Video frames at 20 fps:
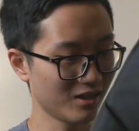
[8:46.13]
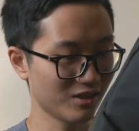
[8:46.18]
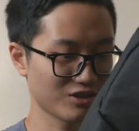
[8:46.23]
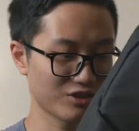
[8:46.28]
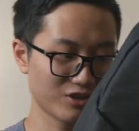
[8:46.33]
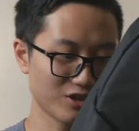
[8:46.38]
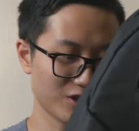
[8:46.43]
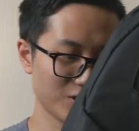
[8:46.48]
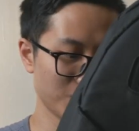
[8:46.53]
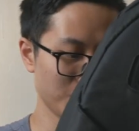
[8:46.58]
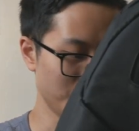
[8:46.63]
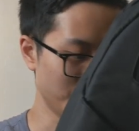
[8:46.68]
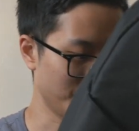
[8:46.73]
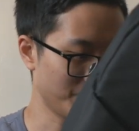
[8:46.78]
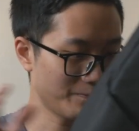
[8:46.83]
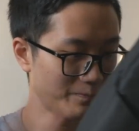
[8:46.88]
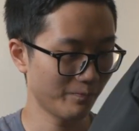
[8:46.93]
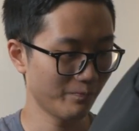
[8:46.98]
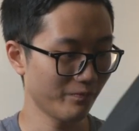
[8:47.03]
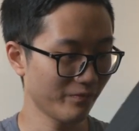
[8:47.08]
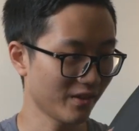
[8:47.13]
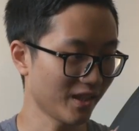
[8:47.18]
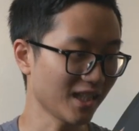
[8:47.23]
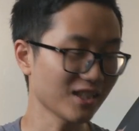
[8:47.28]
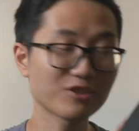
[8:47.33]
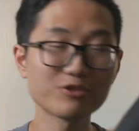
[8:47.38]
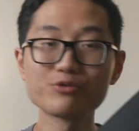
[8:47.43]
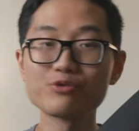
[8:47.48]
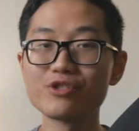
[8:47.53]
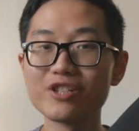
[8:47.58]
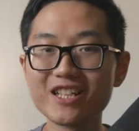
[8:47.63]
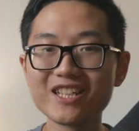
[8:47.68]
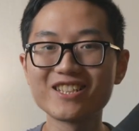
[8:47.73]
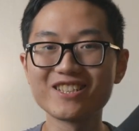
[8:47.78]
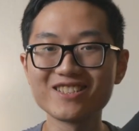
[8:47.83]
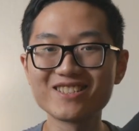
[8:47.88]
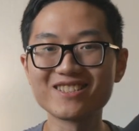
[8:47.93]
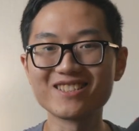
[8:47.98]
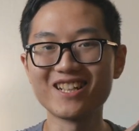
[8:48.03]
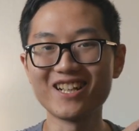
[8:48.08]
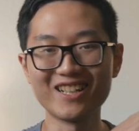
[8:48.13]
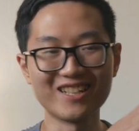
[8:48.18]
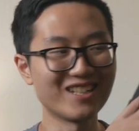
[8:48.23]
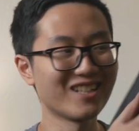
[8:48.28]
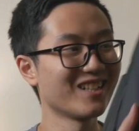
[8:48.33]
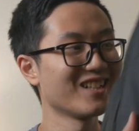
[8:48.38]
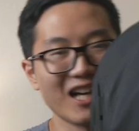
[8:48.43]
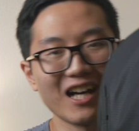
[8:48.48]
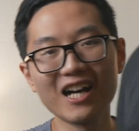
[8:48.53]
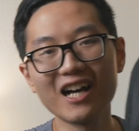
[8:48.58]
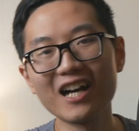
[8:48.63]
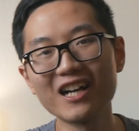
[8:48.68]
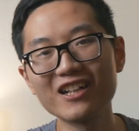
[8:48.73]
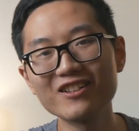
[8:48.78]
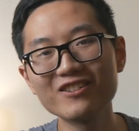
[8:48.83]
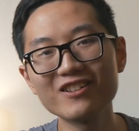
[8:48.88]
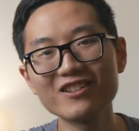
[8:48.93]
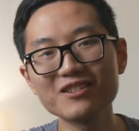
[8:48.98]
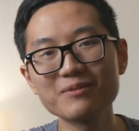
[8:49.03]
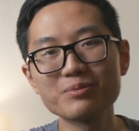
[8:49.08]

So that's a really good sign. I know on the